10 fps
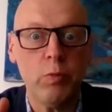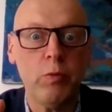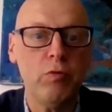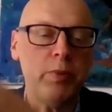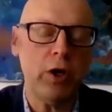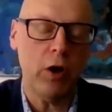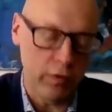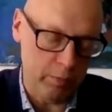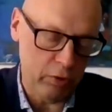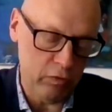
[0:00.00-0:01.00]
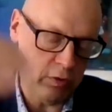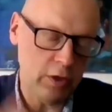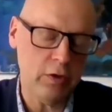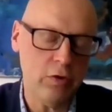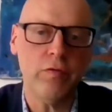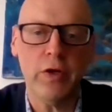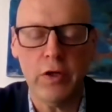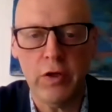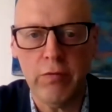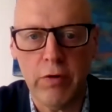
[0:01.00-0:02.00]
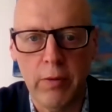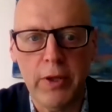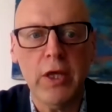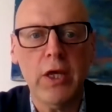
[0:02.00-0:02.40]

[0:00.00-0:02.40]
move beyond the post-COVID-19 environment,